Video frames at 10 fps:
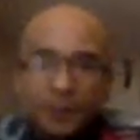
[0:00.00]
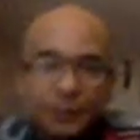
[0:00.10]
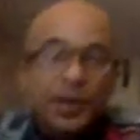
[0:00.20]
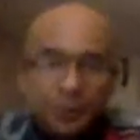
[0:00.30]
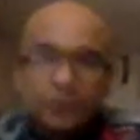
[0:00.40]

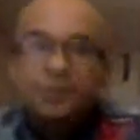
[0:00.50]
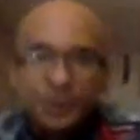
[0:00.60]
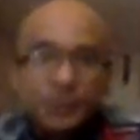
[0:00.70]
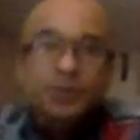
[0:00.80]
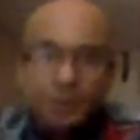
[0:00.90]
found
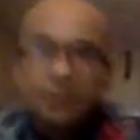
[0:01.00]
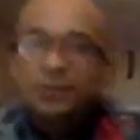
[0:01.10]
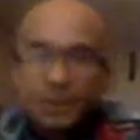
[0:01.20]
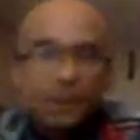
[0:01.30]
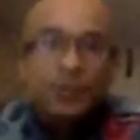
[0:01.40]

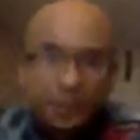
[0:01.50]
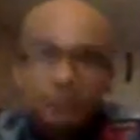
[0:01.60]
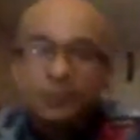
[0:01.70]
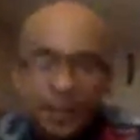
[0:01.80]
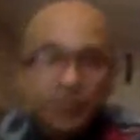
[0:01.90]
something
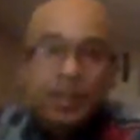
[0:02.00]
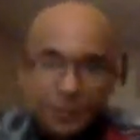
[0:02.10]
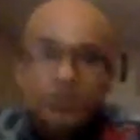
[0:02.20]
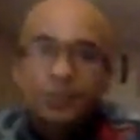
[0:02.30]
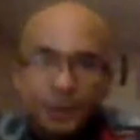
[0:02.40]
that
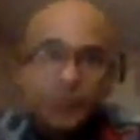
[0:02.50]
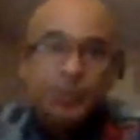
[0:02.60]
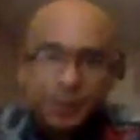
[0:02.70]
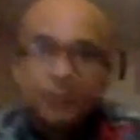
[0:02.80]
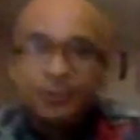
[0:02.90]
naturally
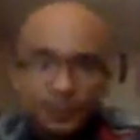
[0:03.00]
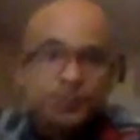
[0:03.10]
occurs.